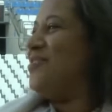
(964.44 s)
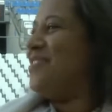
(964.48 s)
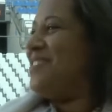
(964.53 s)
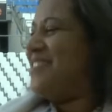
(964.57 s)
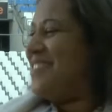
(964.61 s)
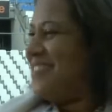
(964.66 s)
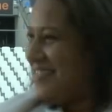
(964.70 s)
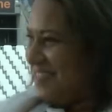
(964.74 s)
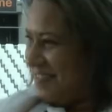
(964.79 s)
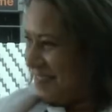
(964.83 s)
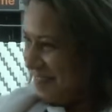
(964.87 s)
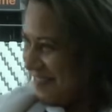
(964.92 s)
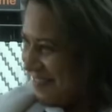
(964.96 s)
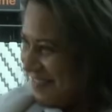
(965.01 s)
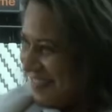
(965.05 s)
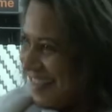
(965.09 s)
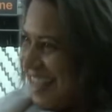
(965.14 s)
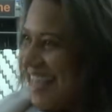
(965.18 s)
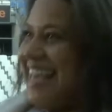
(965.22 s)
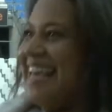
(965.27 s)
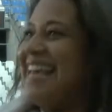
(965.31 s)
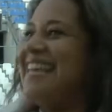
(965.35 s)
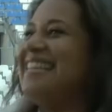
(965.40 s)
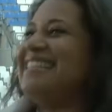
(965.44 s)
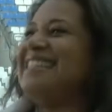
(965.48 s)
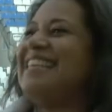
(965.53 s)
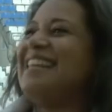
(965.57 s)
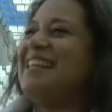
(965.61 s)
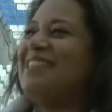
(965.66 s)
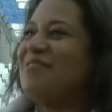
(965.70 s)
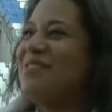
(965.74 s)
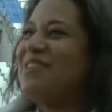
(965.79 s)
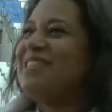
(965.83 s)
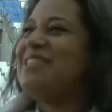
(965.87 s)
Yes, you're right. It is
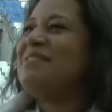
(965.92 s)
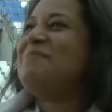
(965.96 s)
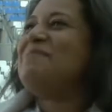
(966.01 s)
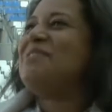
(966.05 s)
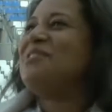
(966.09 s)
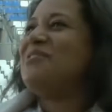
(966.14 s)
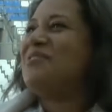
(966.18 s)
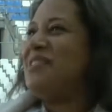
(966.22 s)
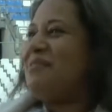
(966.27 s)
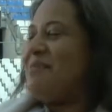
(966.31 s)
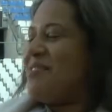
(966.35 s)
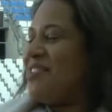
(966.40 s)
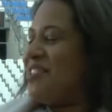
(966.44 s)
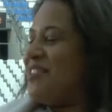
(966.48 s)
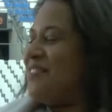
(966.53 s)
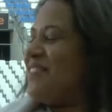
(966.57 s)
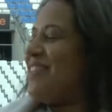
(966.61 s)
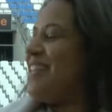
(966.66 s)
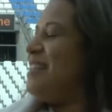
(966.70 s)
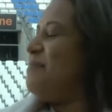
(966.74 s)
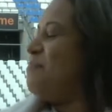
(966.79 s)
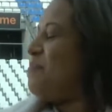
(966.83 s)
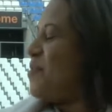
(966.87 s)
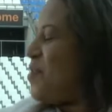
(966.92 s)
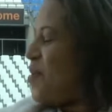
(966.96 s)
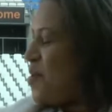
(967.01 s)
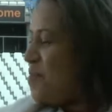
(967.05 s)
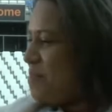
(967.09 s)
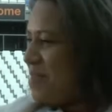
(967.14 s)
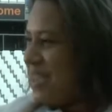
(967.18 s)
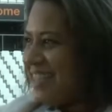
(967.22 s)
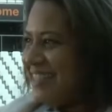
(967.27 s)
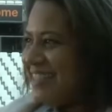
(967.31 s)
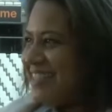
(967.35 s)
the first
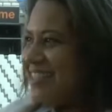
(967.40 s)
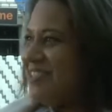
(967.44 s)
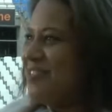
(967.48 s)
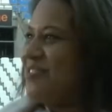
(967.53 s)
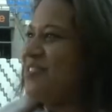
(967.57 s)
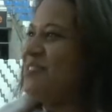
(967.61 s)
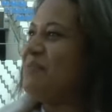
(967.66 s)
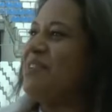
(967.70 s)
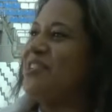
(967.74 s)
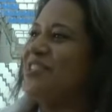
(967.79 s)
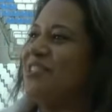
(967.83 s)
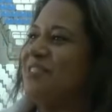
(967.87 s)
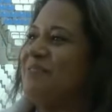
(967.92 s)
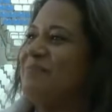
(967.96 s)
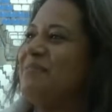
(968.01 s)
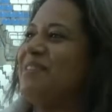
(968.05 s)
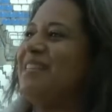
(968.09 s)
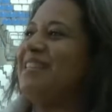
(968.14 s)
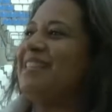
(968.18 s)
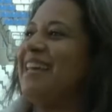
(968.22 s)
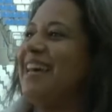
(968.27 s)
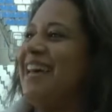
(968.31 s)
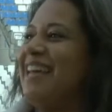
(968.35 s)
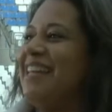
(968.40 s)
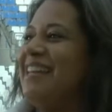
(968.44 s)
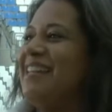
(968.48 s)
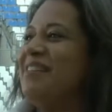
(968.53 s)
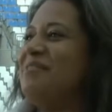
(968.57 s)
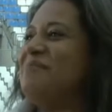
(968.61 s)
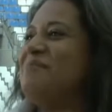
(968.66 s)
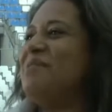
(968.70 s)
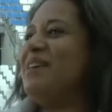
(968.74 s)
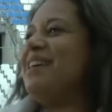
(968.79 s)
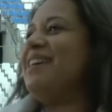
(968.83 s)
edition of
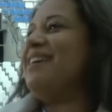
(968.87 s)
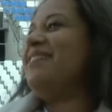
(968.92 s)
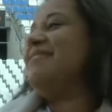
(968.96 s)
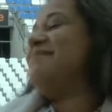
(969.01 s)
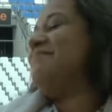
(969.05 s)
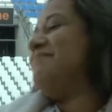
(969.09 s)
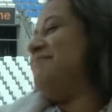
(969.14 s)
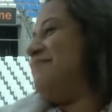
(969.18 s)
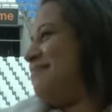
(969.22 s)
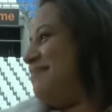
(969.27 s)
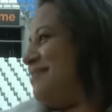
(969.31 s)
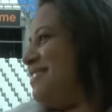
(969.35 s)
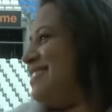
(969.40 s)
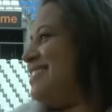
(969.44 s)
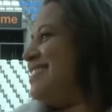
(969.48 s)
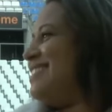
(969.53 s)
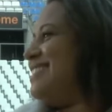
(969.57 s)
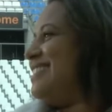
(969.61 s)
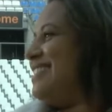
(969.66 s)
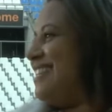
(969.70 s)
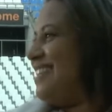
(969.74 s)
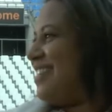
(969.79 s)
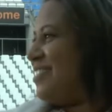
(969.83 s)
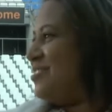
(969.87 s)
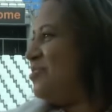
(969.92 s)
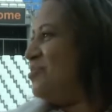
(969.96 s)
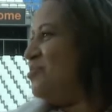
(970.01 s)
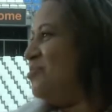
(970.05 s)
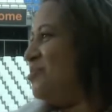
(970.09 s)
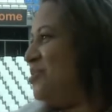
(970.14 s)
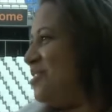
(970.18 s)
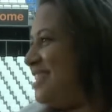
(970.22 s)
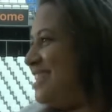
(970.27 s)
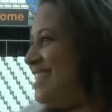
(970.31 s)
Emerging Mediterranean, but
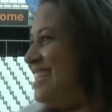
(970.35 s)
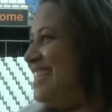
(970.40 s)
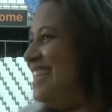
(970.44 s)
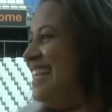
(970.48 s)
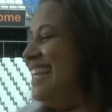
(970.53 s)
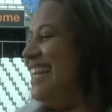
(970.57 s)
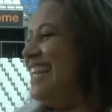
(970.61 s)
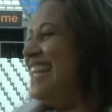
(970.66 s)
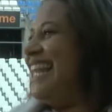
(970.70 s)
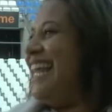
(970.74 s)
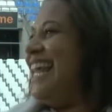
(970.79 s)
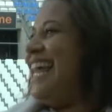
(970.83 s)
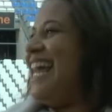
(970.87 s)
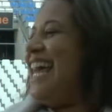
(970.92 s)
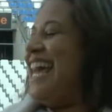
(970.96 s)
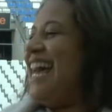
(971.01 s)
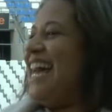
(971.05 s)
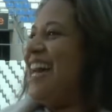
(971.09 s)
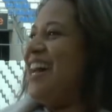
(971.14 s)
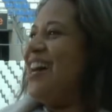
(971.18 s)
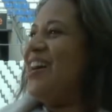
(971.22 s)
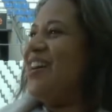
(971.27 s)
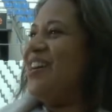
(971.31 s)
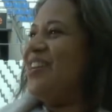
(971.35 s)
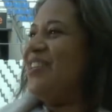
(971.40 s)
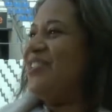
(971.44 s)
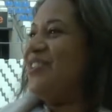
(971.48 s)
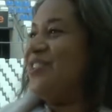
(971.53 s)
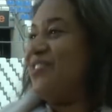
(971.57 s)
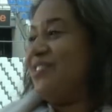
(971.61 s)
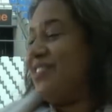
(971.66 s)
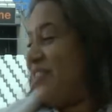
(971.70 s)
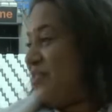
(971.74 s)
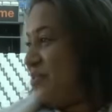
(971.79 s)
later on we will be
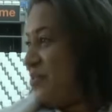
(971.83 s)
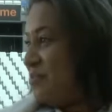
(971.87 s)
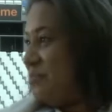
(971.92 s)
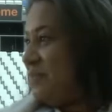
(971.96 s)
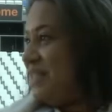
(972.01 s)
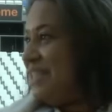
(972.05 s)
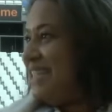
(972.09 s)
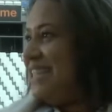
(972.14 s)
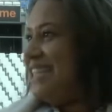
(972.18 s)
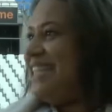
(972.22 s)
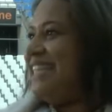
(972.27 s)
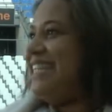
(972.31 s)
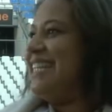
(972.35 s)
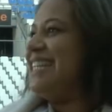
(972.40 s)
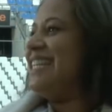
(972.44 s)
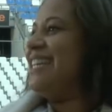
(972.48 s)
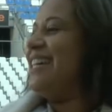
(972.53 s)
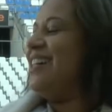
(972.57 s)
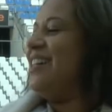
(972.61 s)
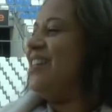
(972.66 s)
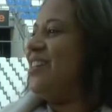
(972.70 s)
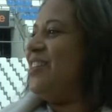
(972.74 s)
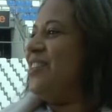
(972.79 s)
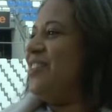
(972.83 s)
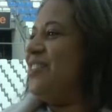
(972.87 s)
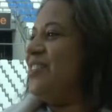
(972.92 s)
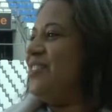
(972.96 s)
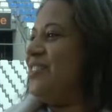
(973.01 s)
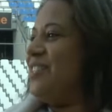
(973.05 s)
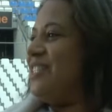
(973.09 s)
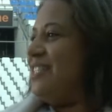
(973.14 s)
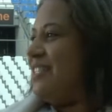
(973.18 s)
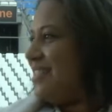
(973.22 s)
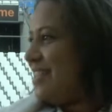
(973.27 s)
having the fourth edition
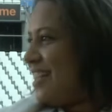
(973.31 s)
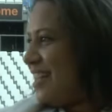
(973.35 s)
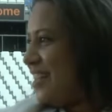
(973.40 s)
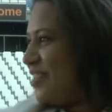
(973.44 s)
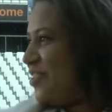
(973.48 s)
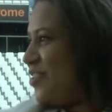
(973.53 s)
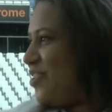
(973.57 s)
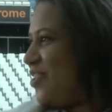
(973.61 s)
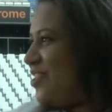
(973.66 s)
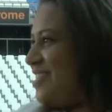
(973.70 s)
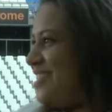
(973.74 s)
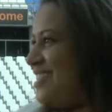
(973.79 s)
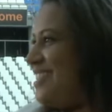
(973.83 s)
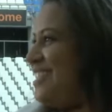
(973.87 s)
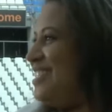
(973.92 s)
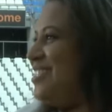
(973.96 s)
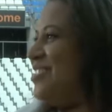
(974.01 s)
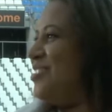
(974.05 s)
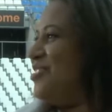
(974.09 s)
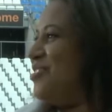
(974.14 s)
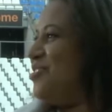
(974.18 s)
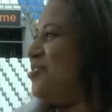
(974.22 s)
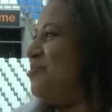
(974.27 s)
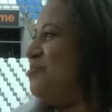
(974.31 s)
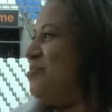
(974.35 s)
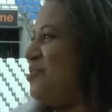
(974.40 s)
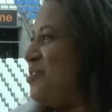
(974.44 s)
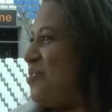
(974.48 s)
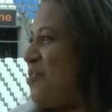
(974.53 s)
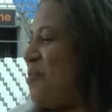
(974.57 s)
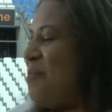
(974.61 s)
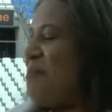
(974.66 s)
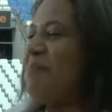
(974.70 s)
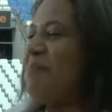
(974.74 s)
of Emerging Valley in April.